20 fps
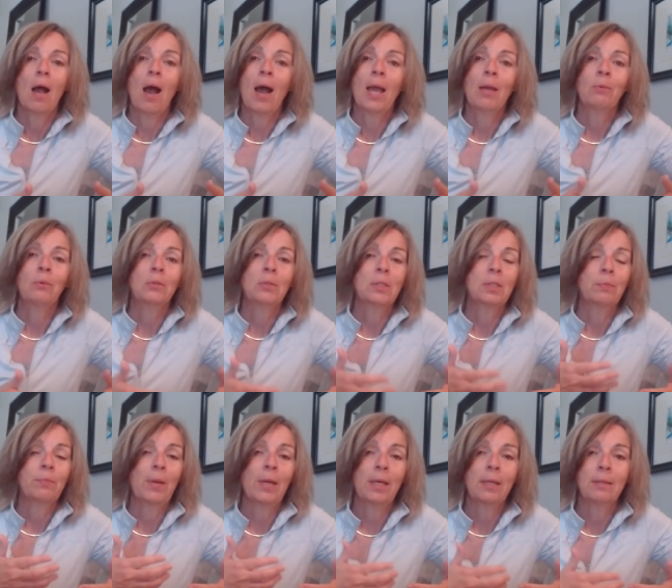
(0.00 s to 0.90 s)
I will
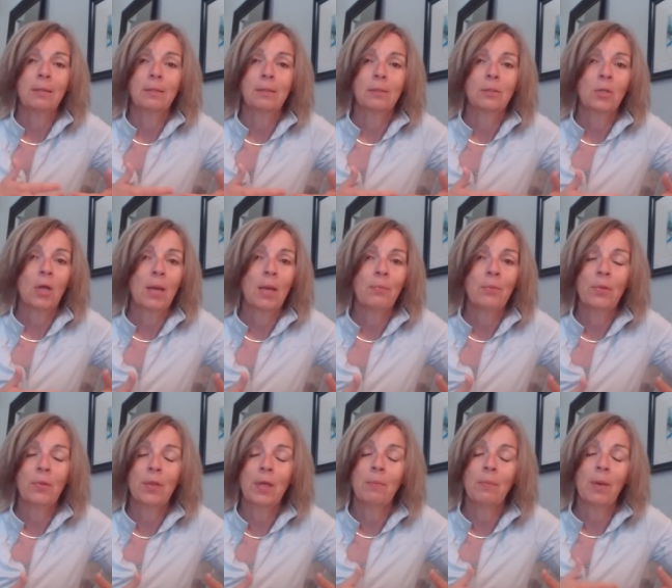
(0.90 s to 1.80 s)
spend time
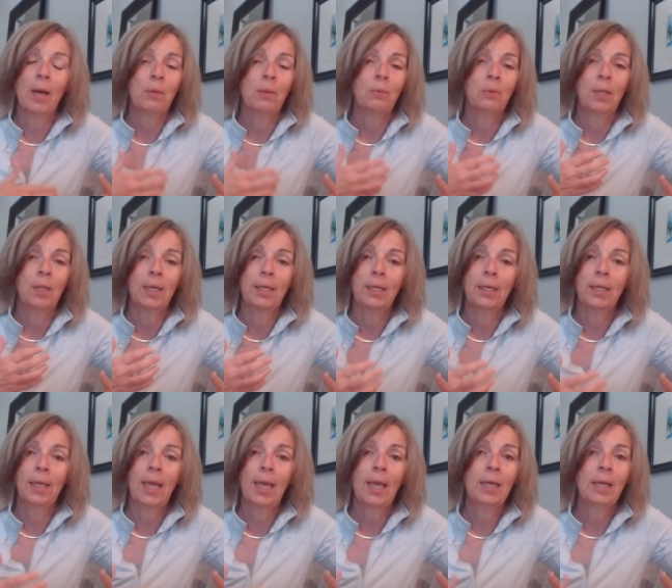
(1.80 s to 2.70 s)
with them. I will light a
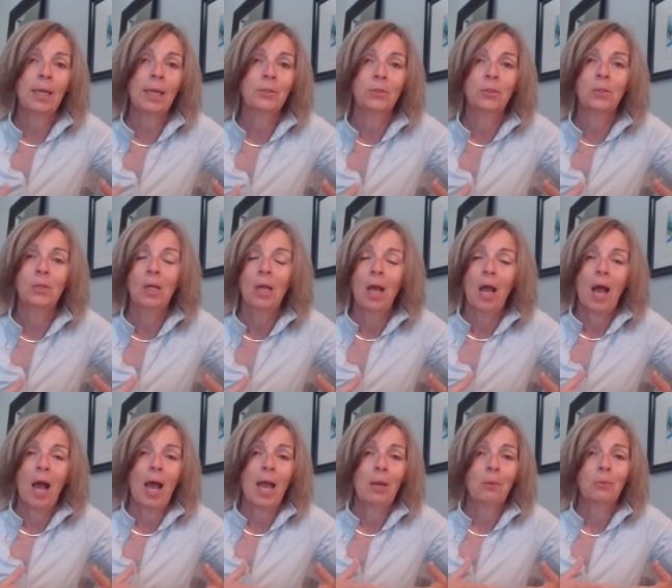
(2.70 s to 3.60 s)
candle.
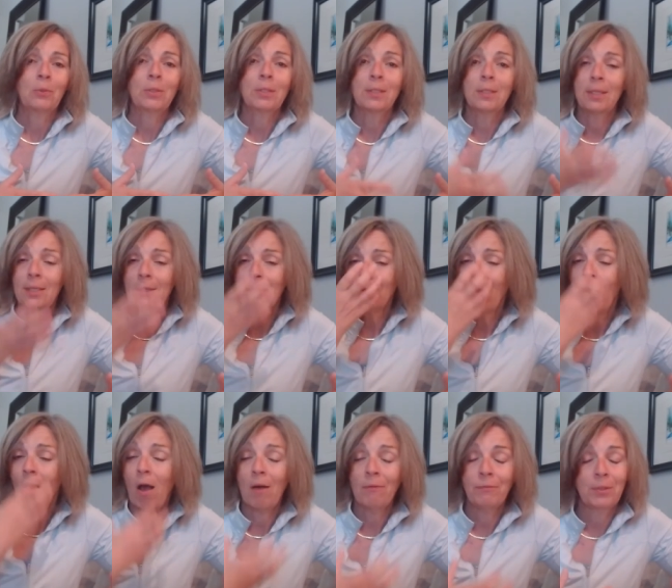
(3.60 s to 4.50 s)
I will sit
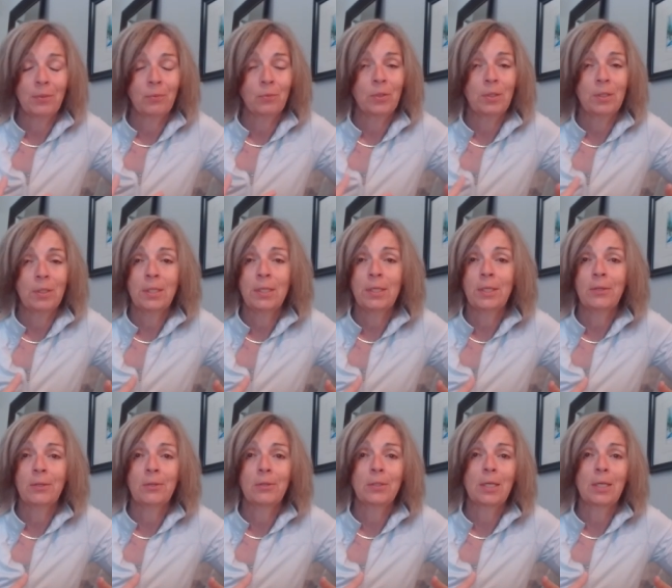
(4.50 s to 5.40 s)
often with
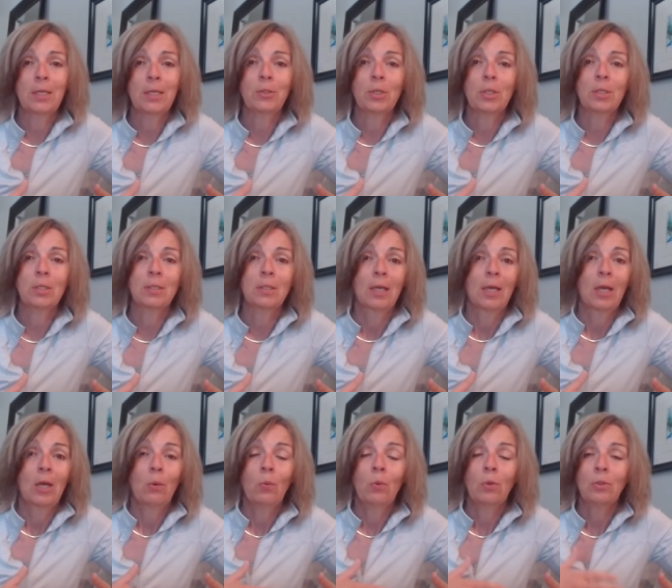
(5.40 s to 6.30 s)
tears and just,
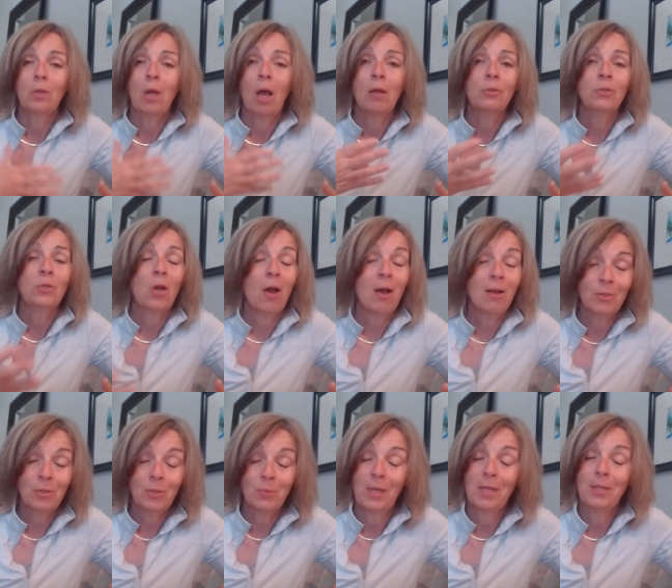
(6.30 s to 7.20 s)
well, I'll
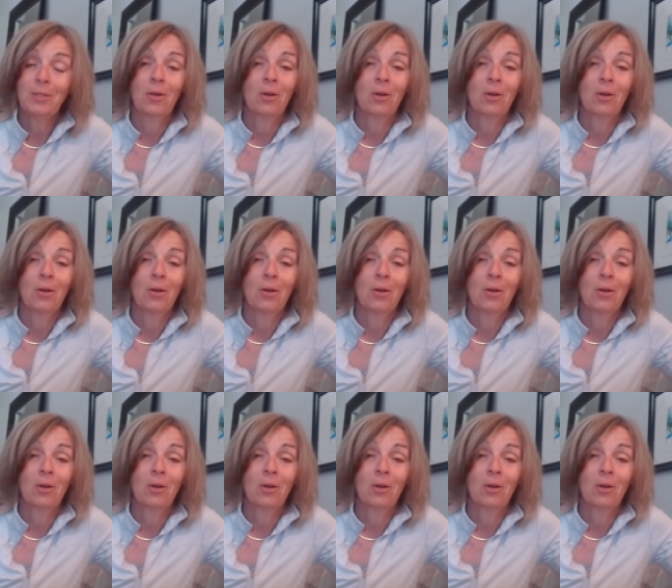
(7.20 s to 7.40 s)
talk to my